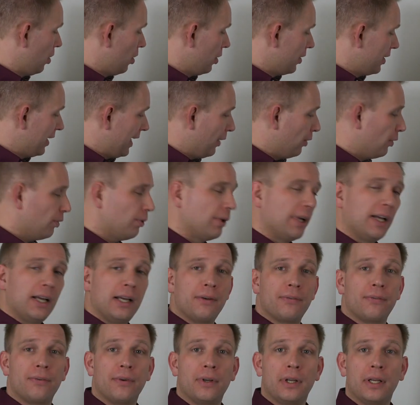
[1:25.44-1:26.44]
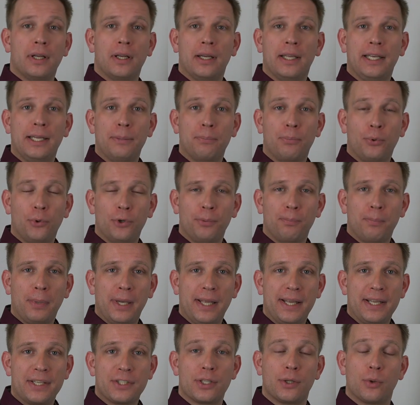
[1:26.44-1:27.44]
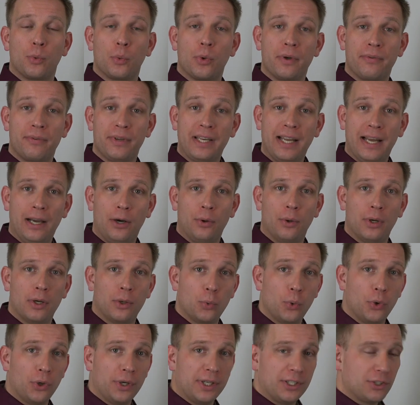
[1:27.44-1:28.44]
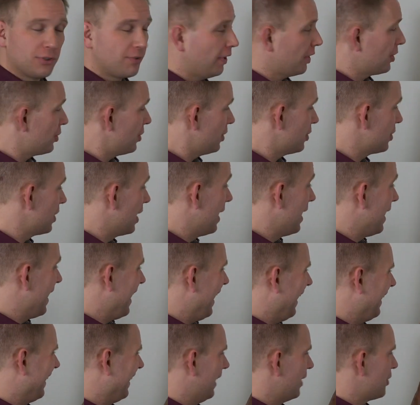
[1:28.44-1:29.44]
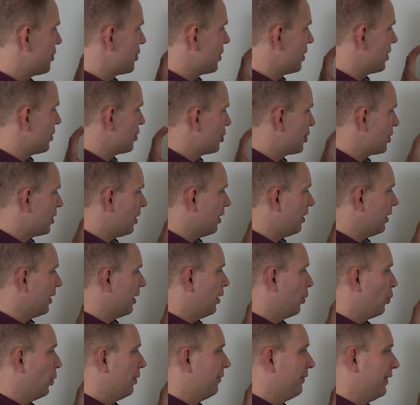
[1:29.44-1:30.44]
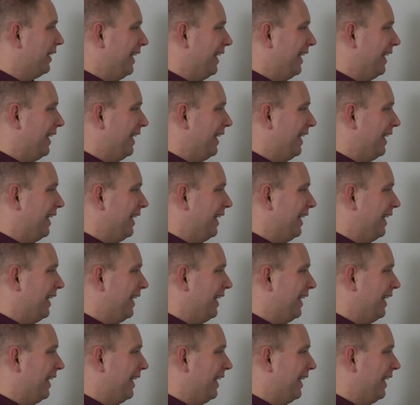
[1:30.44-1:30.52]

They all have an important place within our work instructions. And let's start with